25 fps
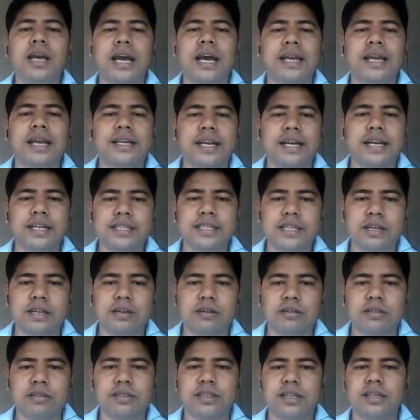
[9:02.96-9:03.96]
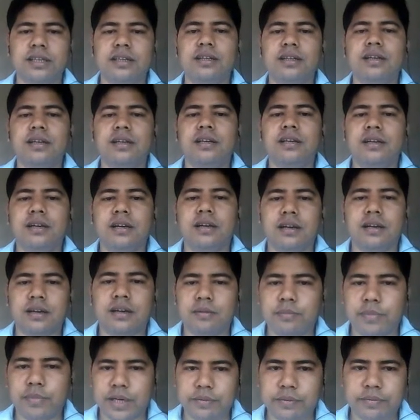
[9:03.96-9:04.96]
And there is a constant
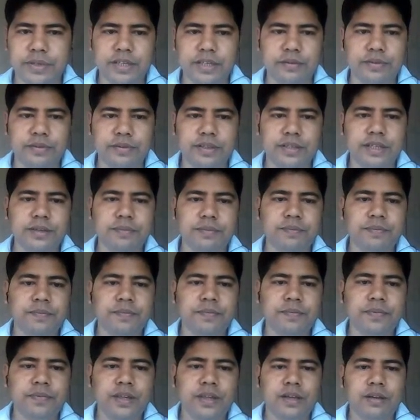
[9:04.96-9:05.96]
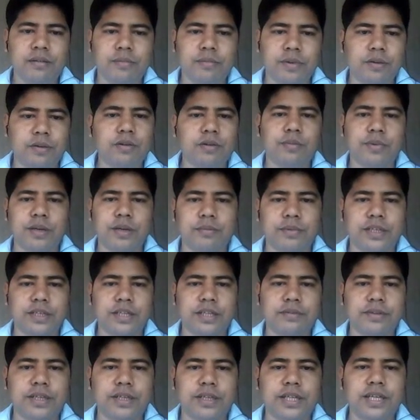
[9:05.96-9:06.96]
permittivity, vacuum
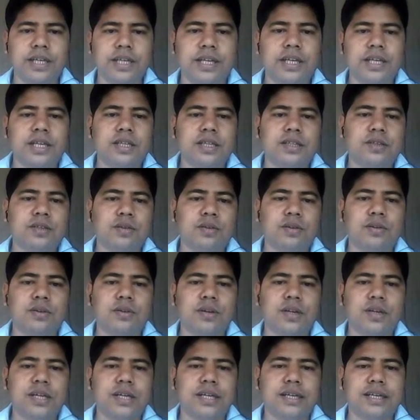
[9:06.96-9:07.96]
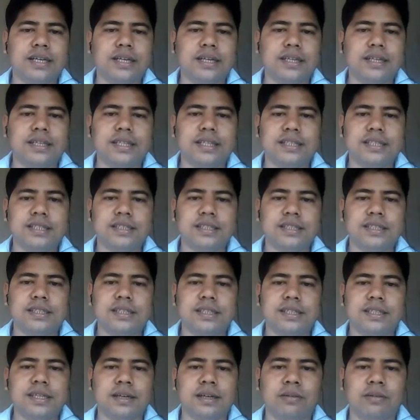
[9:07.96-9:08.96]
permittivity. So this
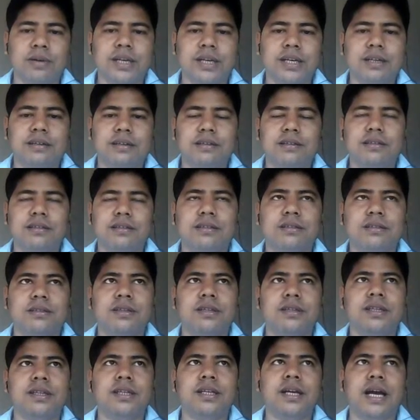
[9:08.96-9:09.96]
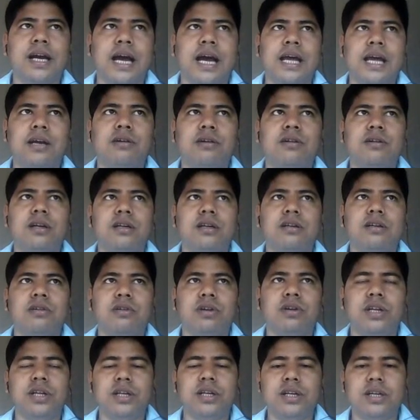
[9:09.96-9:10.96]
when the high order
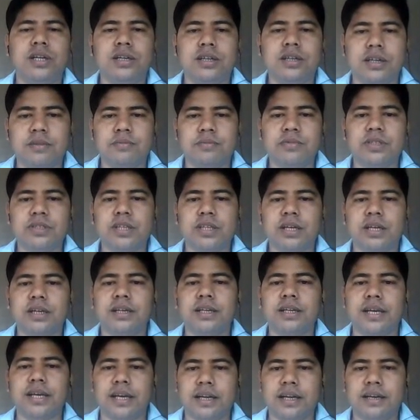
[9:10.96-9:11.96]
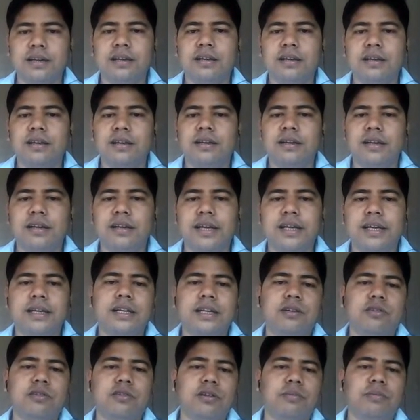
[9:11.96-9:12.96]
nonlinear terms are there, then
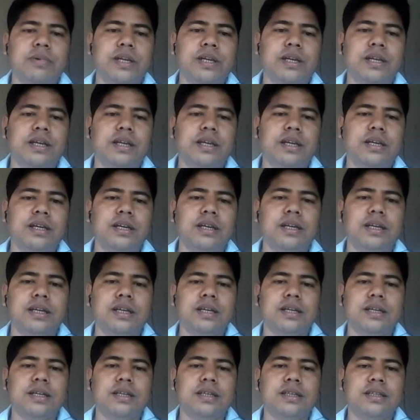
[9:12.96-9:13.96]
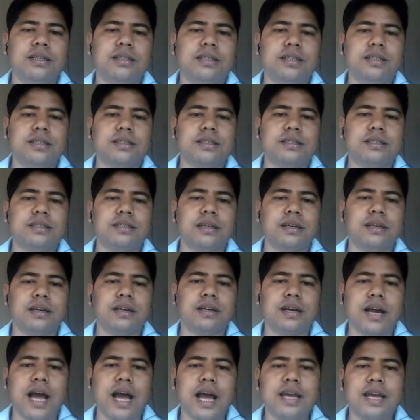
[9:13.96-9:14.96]
it will be this
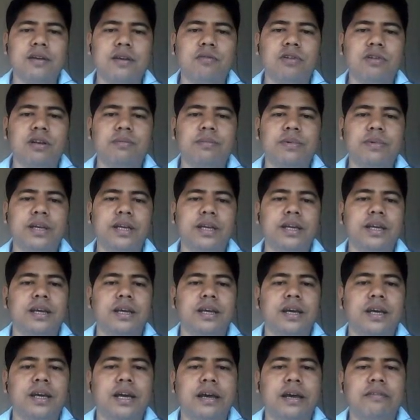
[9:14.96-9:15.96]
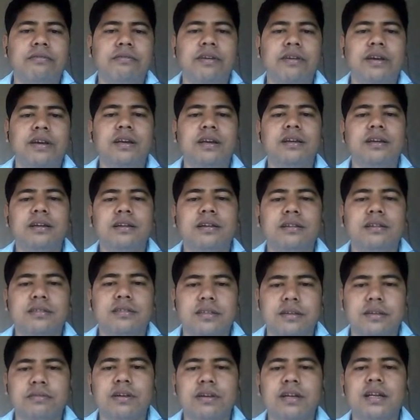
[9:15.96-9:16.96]
chi will be having
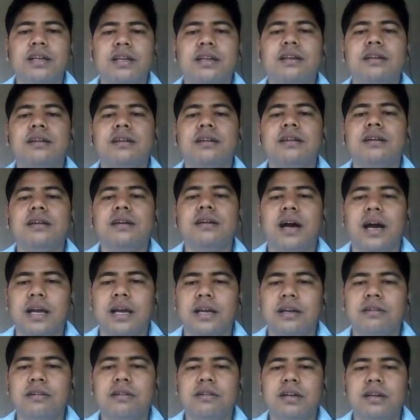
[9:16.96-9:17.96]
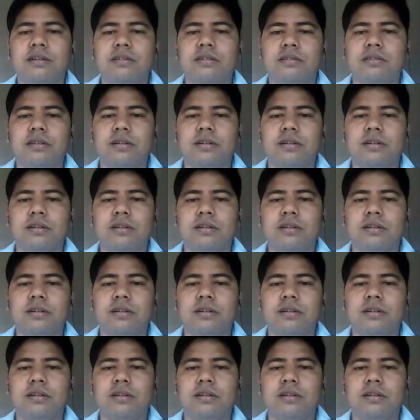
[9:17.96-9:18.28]
several high order